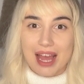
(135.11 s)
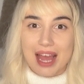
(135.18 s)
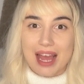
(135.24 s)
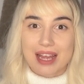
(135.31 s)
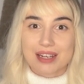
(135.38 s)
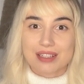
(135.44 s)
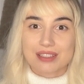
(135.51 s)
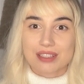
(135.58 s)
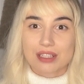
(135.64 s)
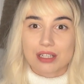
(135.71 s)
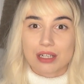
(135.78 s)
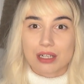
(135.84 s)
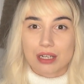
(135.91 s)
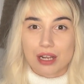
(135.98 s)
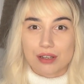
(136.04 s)
and
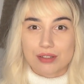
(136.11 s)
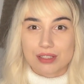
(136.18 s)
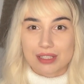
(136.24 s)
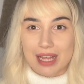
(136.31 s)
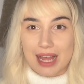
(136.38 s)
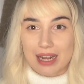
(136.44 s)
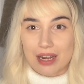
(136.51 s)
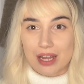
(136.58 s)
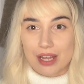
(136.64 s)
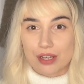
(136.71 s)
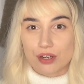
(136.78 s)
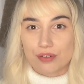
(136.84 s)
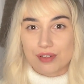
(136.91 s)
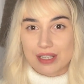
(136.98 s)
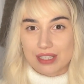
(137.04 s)
close ally
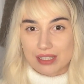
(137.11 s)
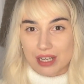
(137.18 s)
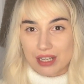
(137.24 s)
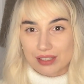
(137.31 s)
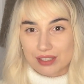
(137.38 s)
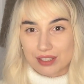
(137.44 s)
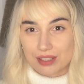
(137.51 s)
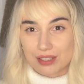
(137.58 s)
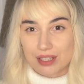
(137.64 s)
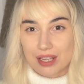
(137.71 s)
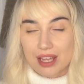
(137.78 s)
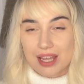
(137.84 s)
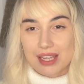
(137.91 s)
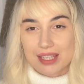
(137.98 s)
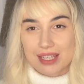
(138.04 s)
of his cousin,
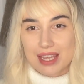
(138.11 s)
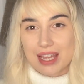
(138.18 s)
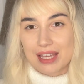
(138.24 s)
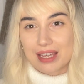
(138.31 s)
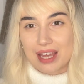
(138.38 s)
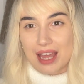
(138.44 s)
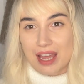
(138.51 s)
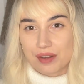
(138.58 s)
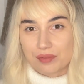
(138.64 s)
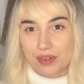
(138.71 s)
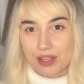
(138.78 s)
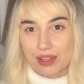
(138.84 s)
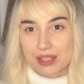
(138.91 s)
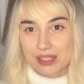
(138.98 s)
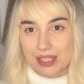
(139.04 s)
King
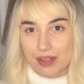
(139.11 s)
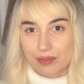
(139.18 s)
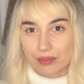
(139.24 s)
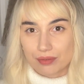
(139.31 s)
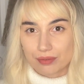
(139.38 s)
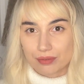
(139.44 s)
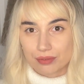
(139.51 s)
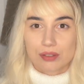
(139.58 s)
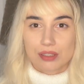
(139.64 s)
Henry VII.